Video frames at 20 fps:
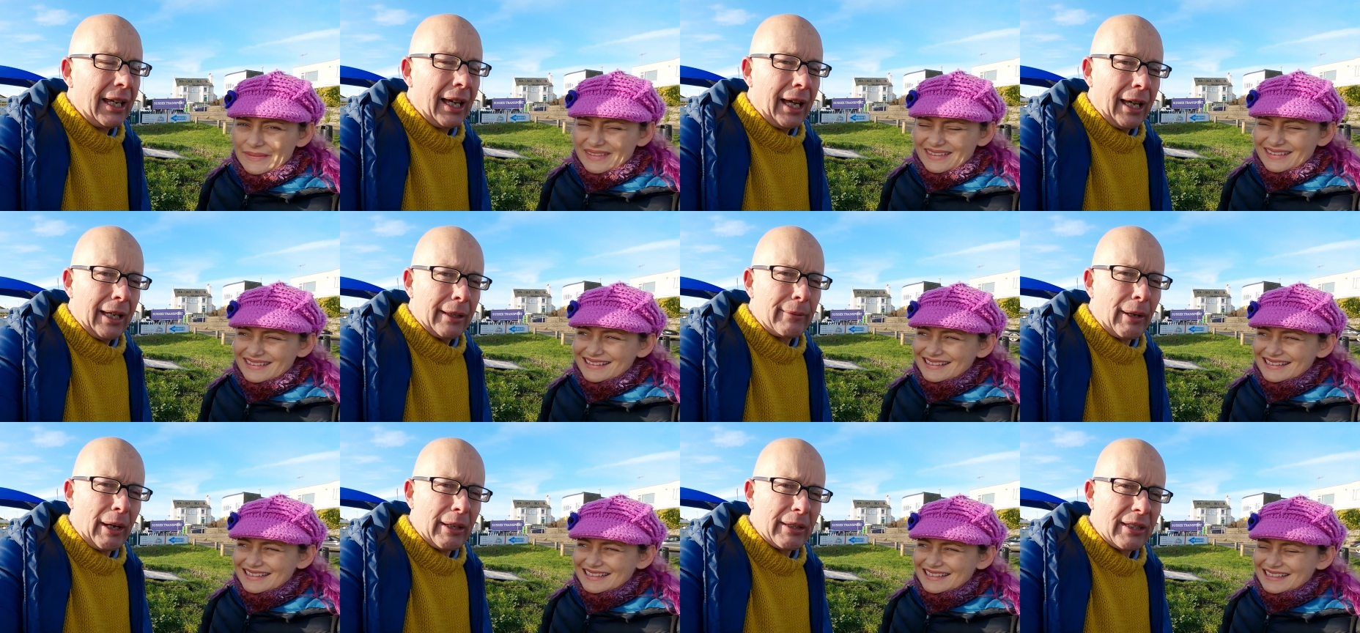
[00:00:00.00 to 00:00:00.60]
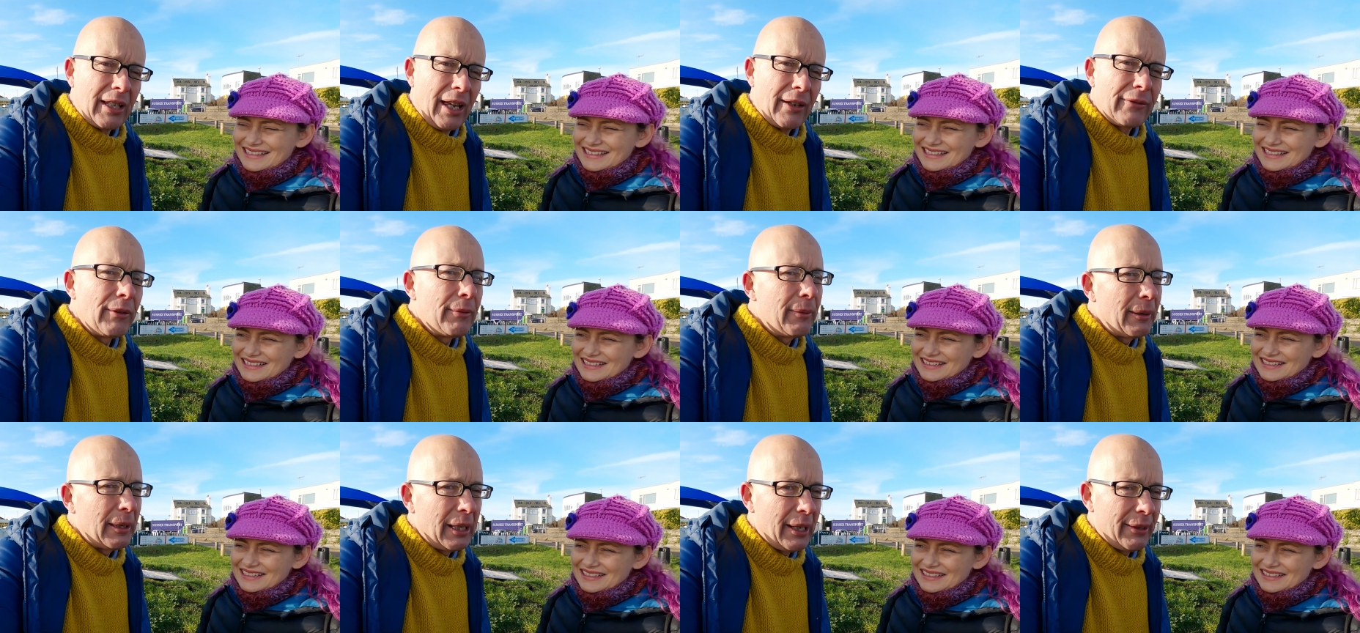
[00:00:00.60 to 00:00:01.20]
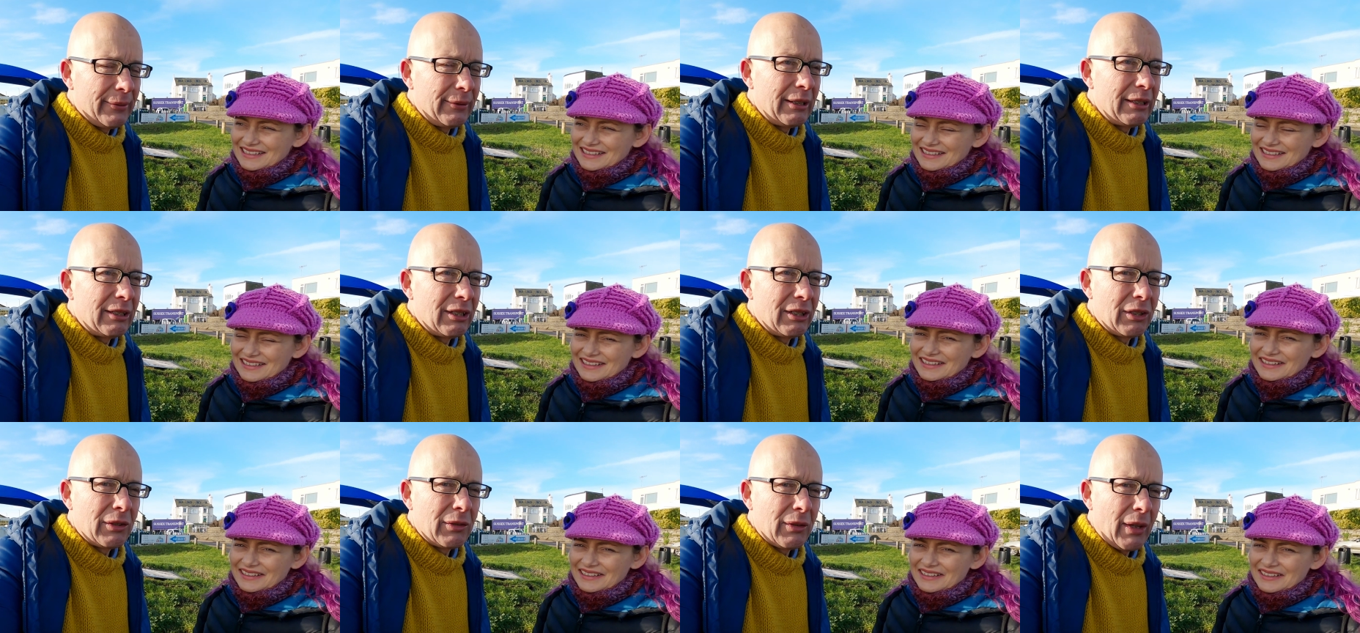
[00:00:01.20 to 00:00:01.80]
Speaker 1: uh, my stuff, it'd be lovely
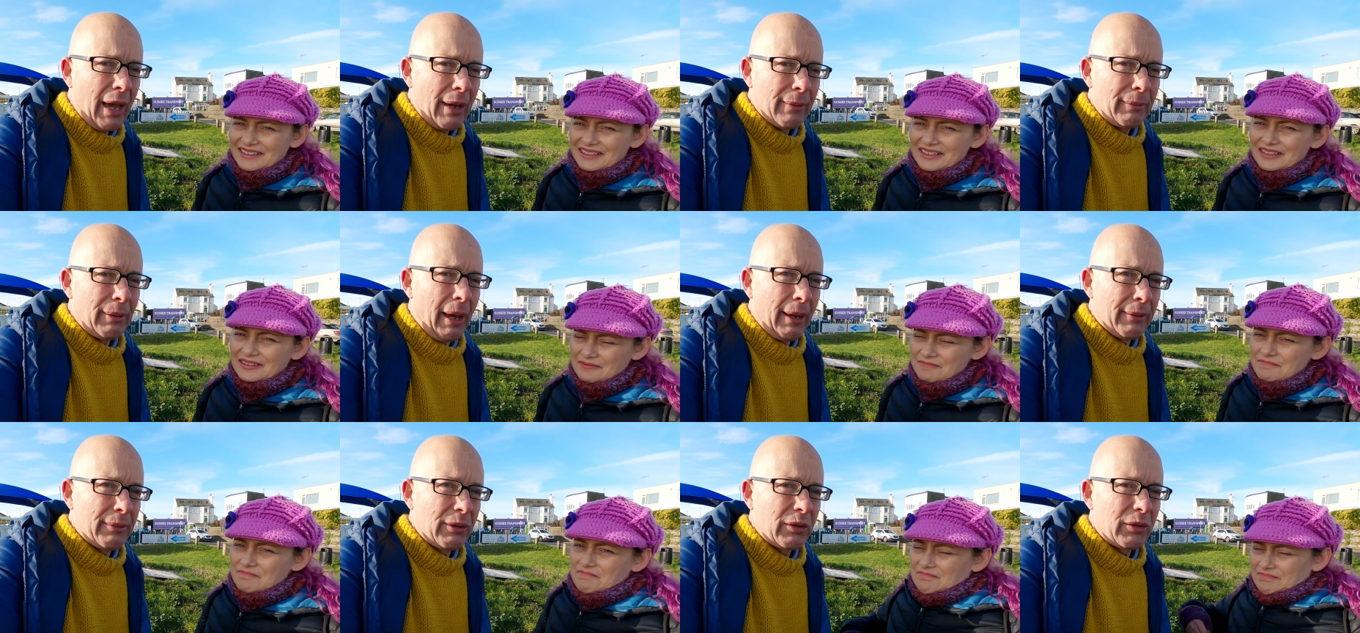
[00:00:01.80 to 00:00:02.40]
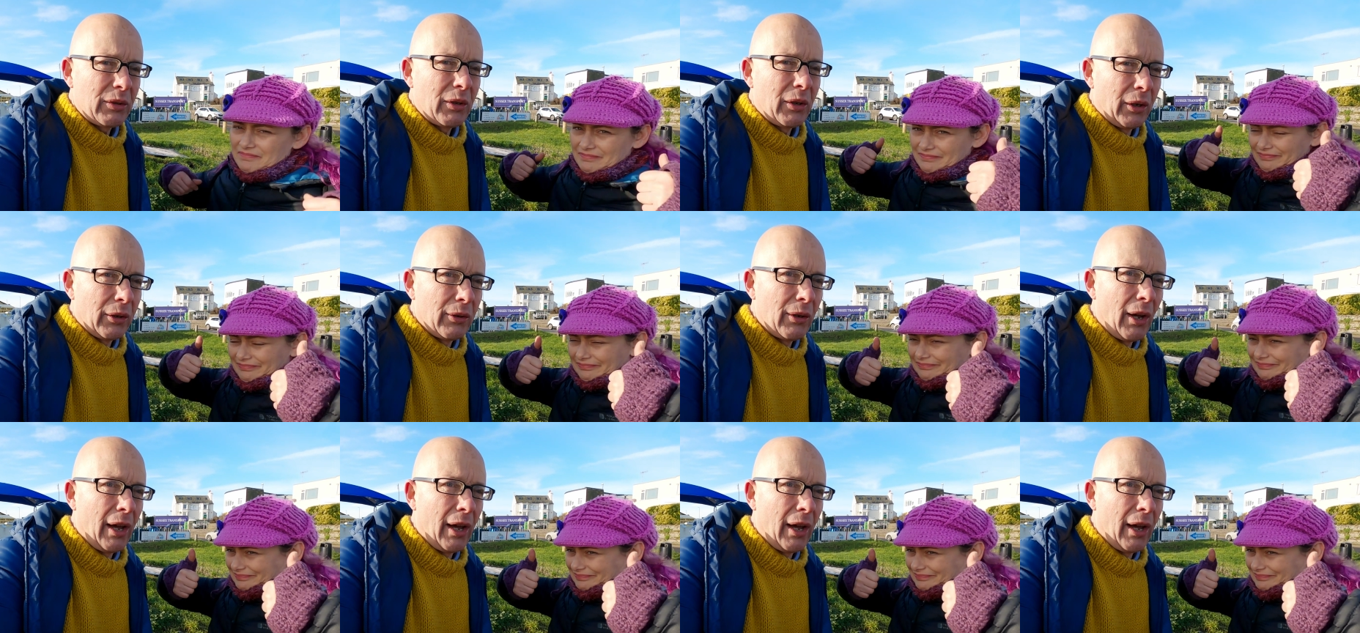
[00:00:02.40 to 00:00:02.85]
to do that, perhaps, you know,